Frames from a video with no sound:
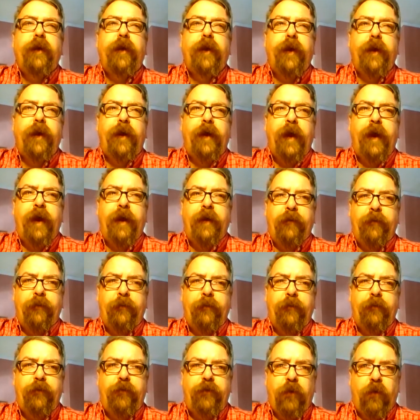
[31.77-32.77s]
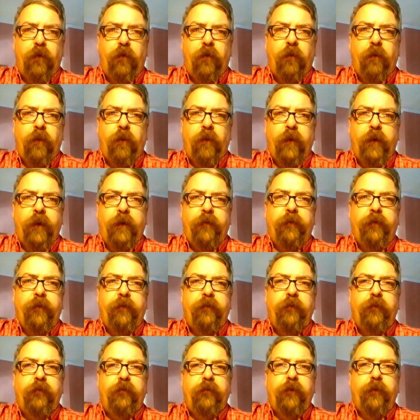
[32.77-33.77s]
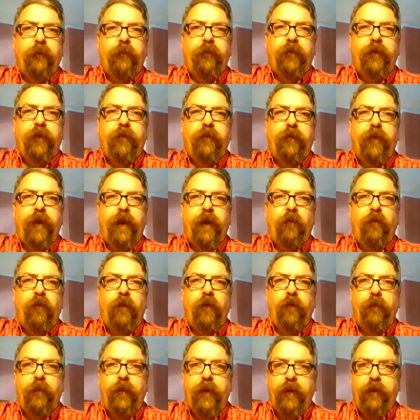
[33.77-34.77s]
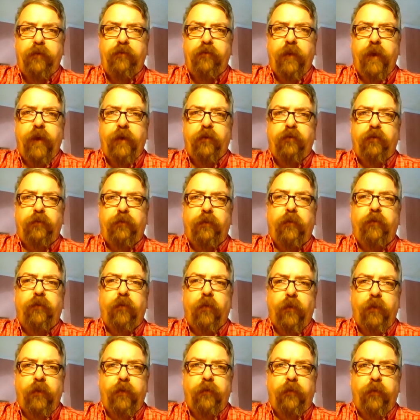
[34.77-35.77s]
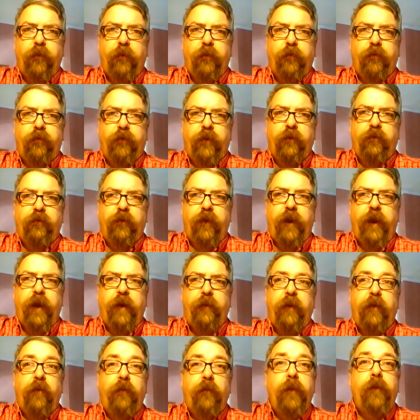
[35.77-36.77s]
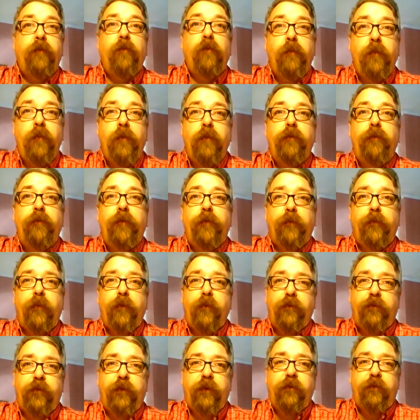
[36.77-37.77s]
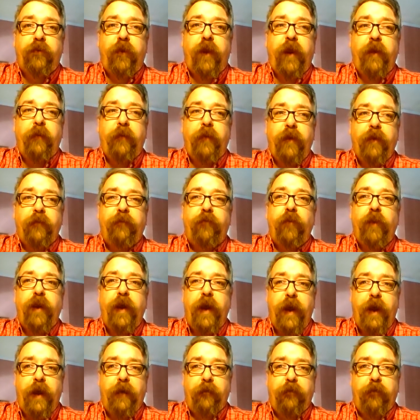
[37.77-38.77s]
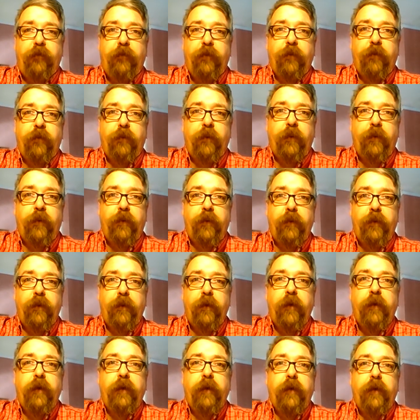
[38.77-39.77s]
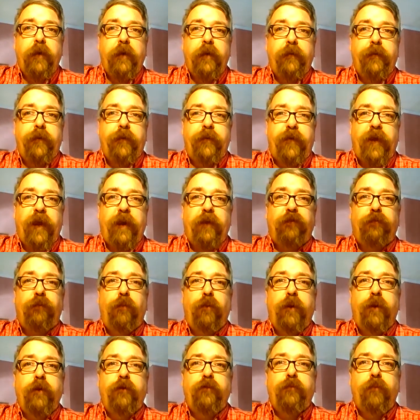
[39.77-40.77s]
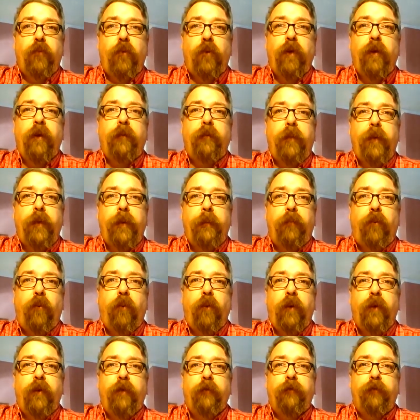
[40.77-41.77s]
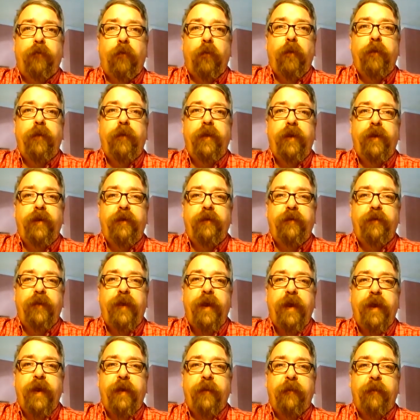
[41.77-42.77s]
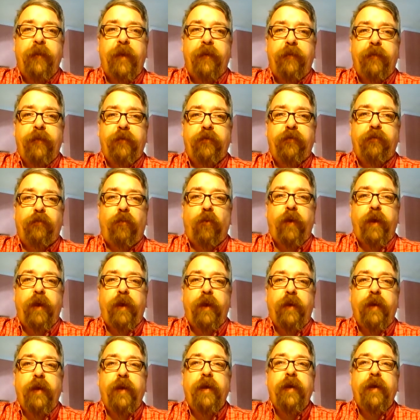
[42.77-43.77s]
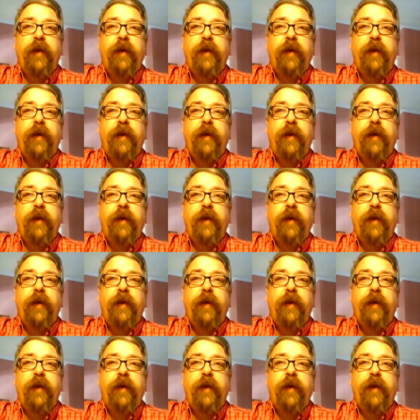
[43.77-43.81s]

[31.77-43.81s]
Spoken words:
Again, don't worry. This is something that will be addressed before the first exam, and we will move the first exam if we have to. The textbook is more important for the exam at this point